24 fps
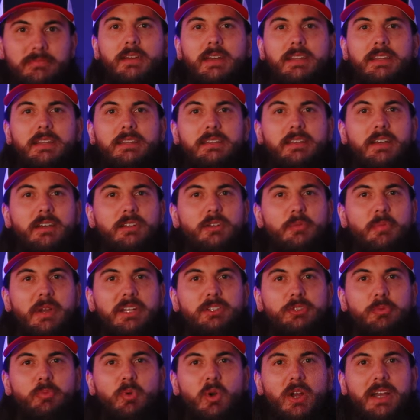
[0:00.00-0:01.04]
And then the other
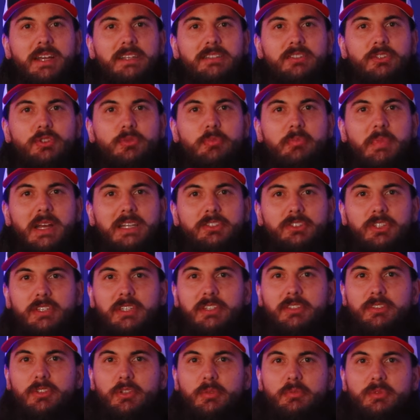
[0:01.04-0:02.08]
major brand to mention
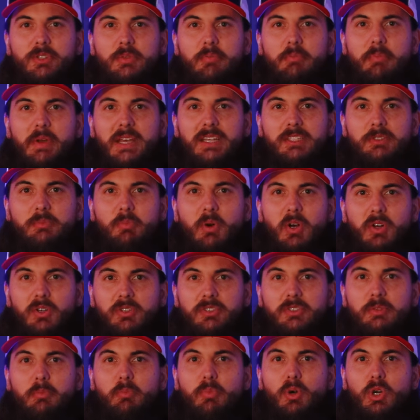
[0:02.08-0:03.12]
in terms of
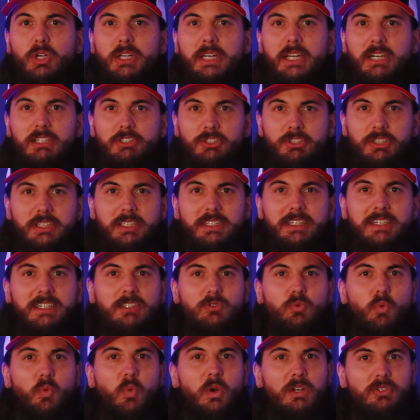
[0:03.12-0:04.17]
baseballs production
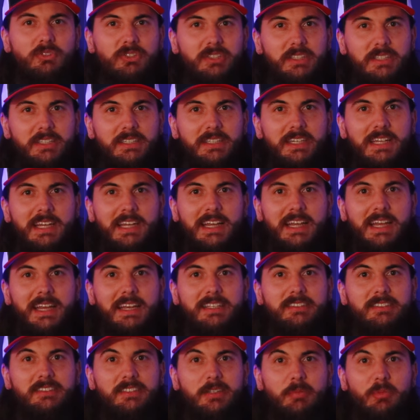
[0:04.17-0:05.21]
is Wilson,
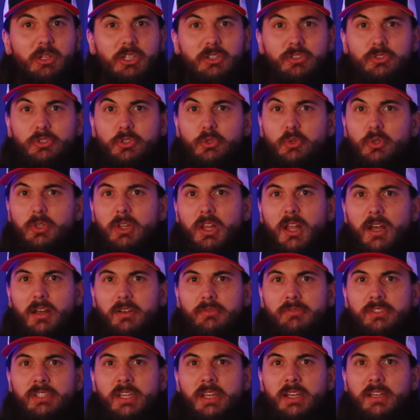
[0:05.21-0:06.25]
and similar to
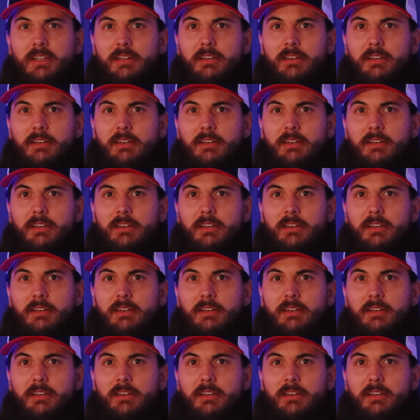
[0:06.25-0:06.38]
gloves,